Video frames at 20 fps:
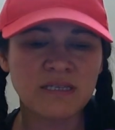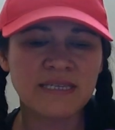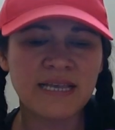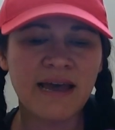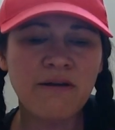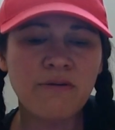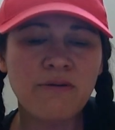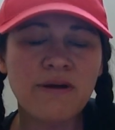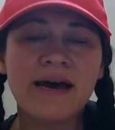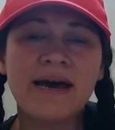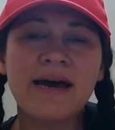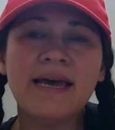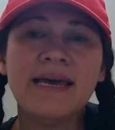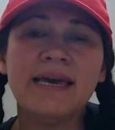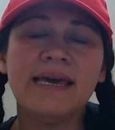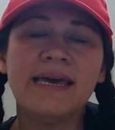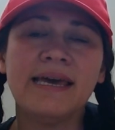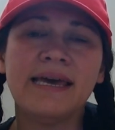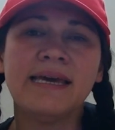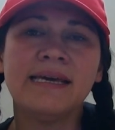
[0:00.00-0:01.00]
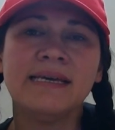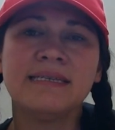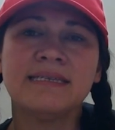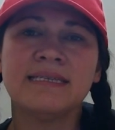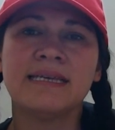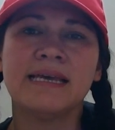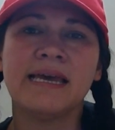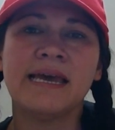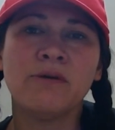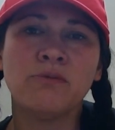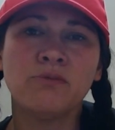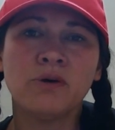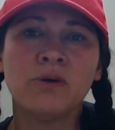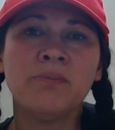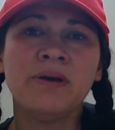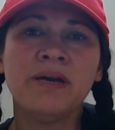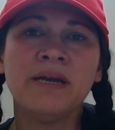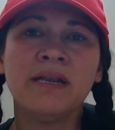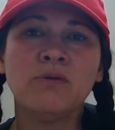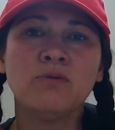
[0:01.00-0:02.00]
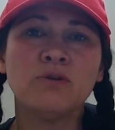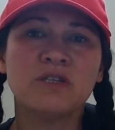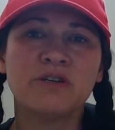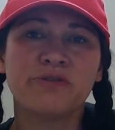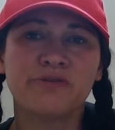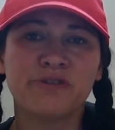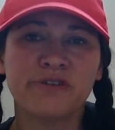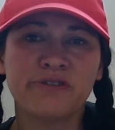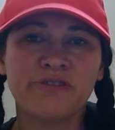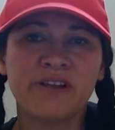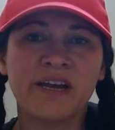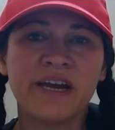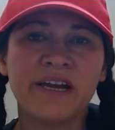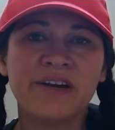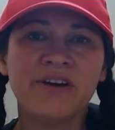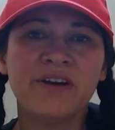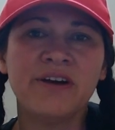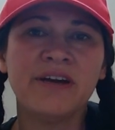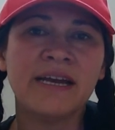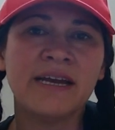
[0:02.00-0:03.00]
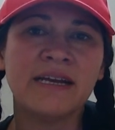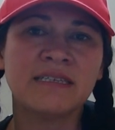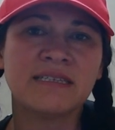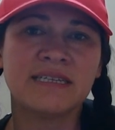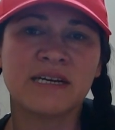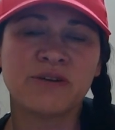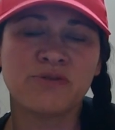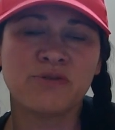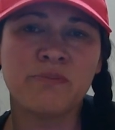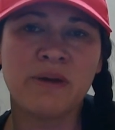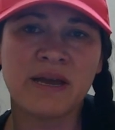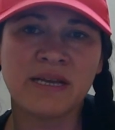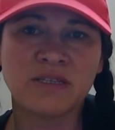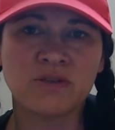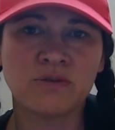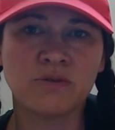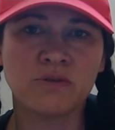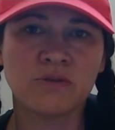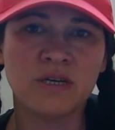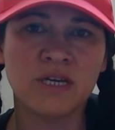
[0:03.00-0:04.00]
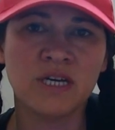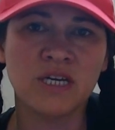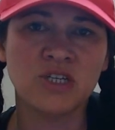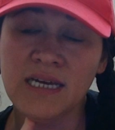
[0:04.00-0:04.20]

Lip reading: Sarah is a woman who's a free flyer in Sacramento.